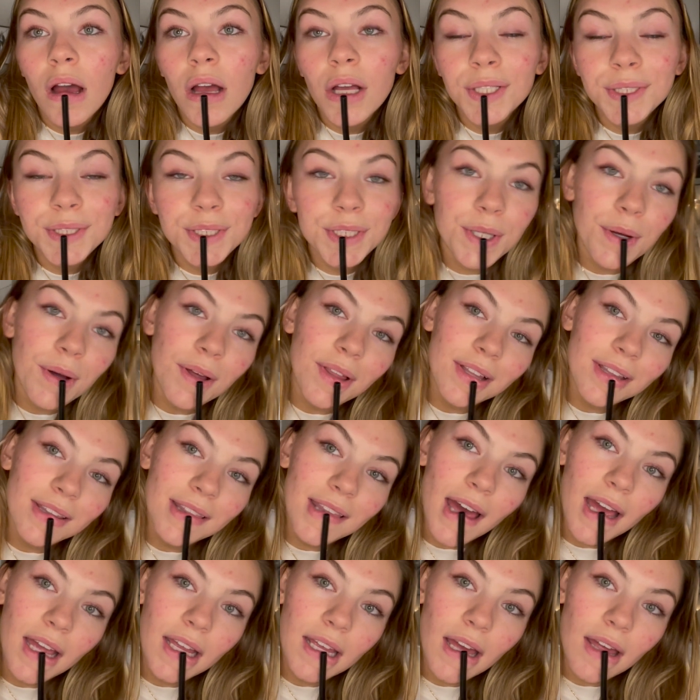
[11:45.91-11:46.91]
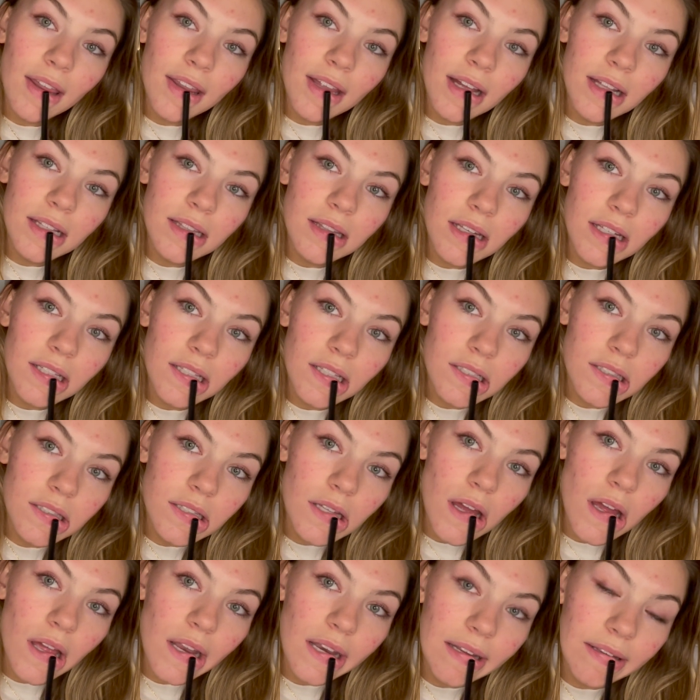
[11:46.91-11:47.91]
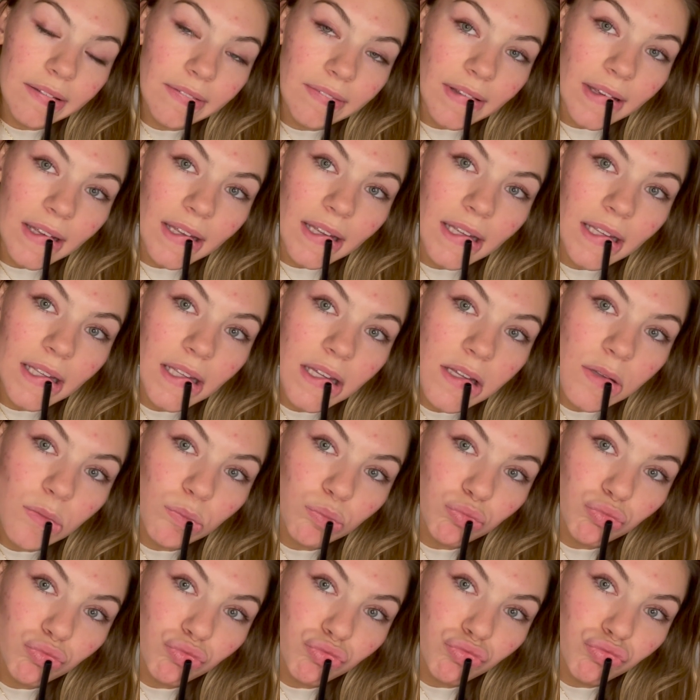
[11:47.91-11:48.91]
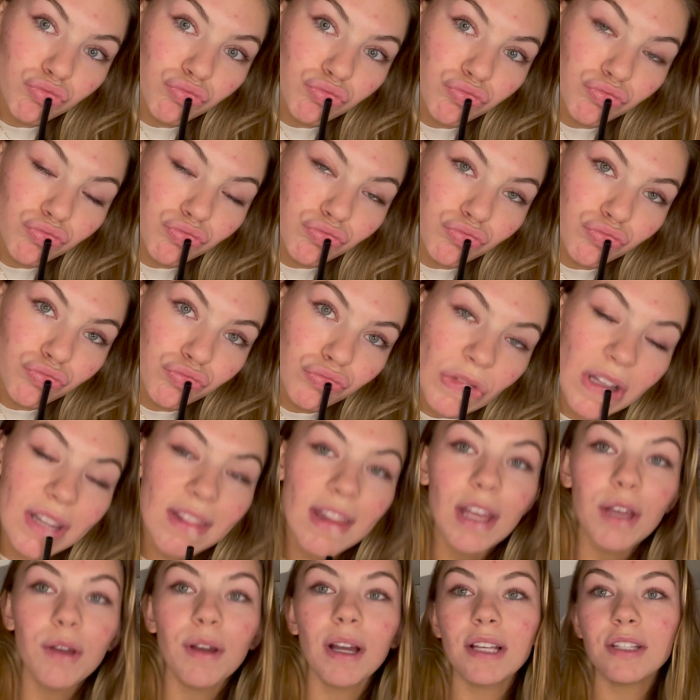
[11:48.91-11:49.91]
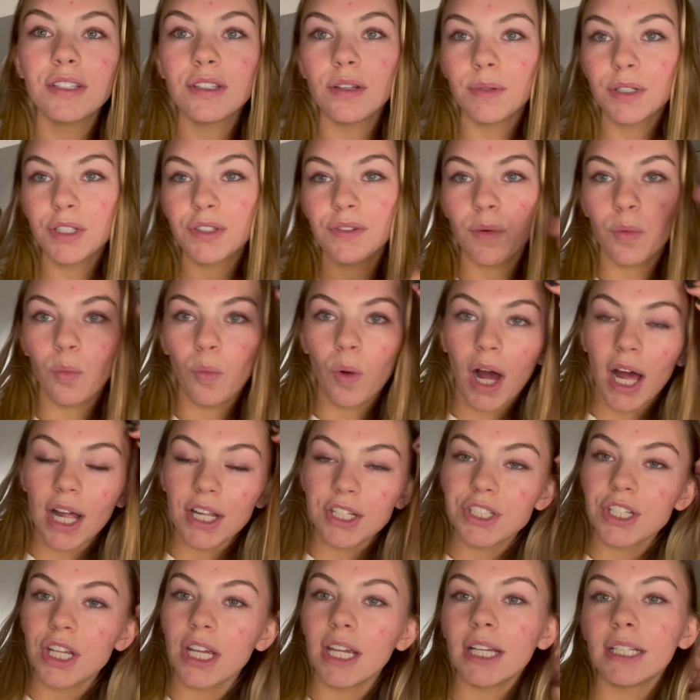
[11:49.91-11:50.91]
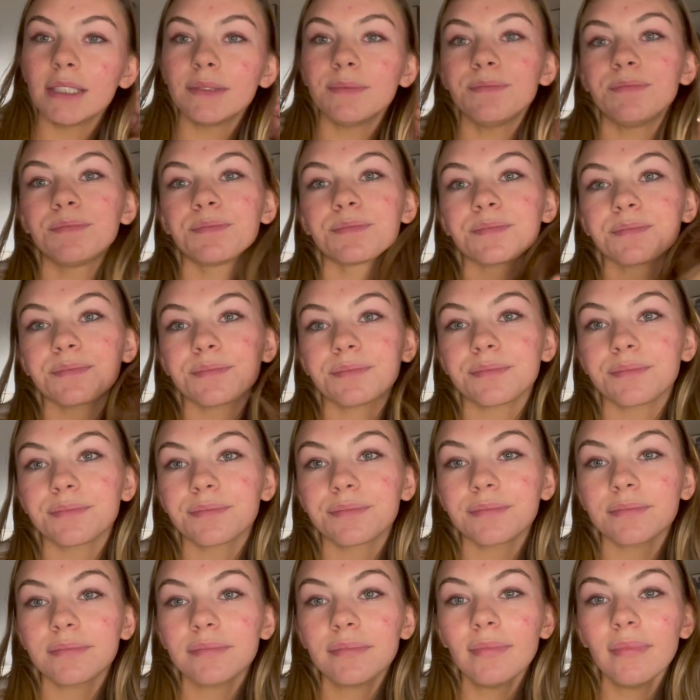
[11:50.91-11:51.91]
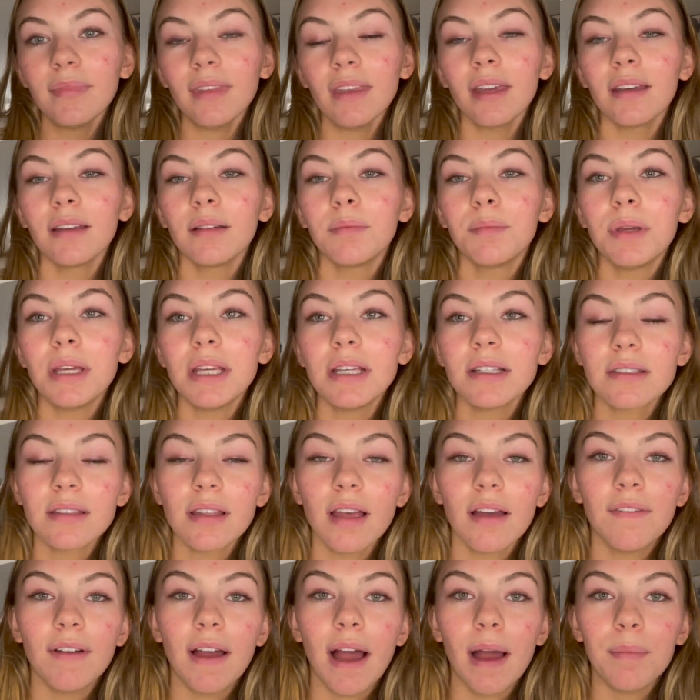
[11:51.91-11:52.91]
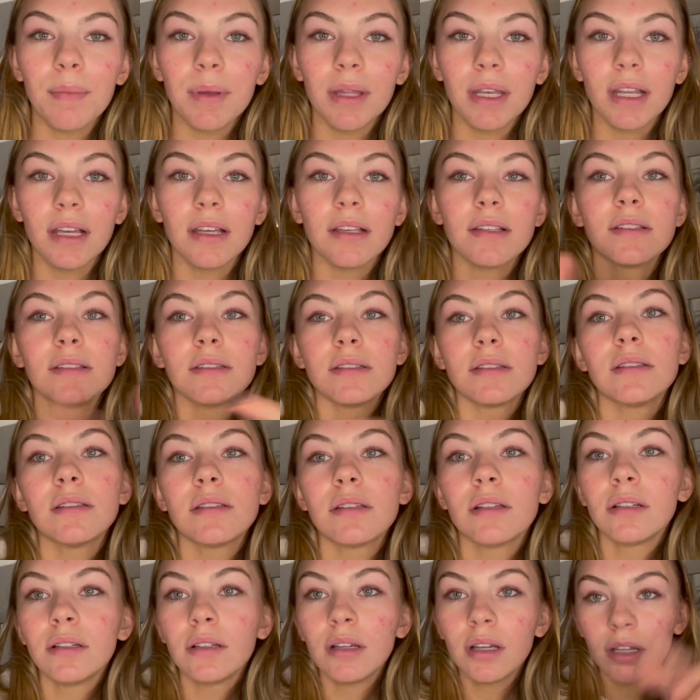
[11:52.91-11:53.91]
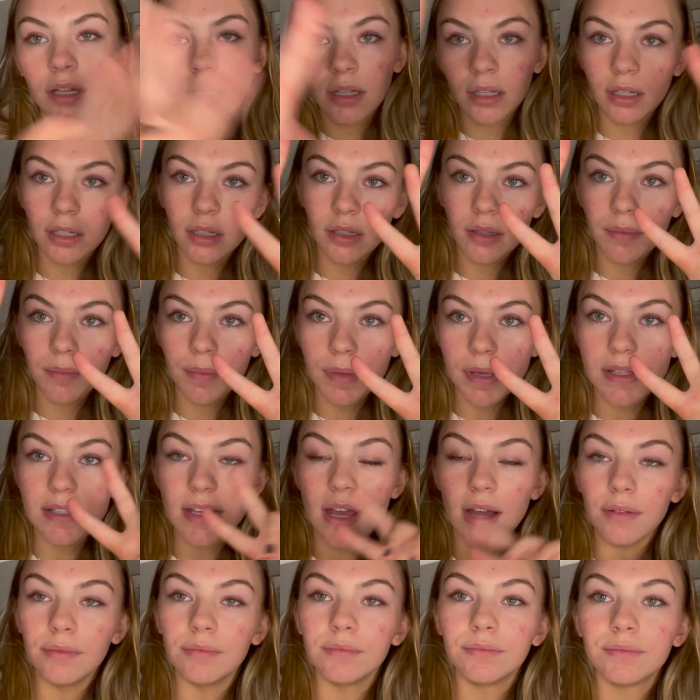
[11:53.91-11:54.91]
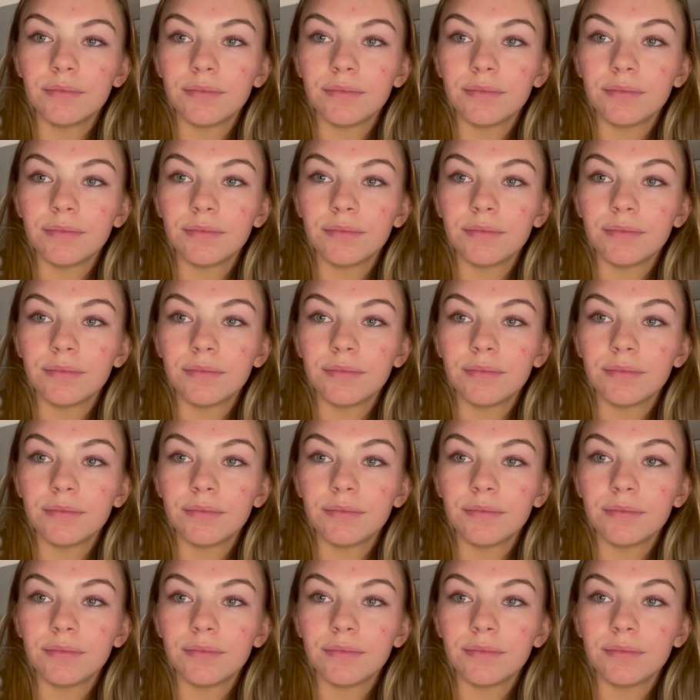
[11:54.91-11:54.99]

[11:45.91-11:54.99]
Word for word: So other than that, yeah, I think that's the end of it. Thank you guys so much for watching. Peace, love, happiness. Peace out.